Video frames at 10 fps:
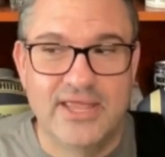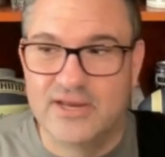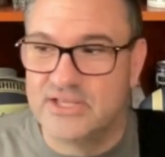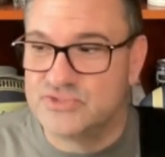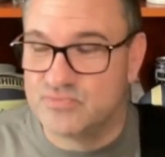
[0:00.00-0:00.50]

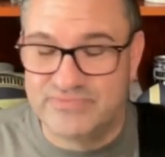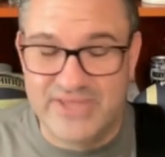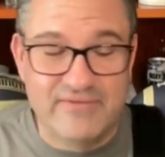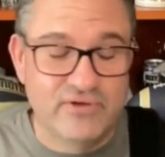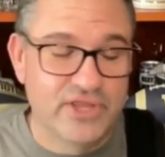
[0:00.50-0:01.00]
and is
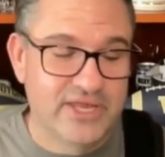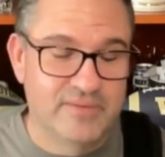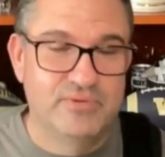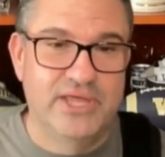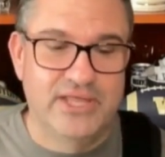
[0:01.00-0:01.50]
definitely
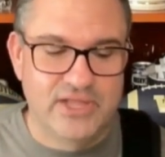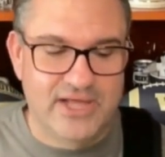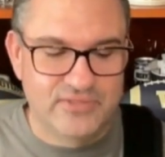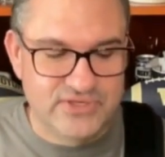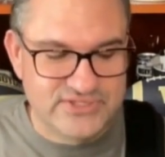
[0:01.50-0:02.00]
going to play a lot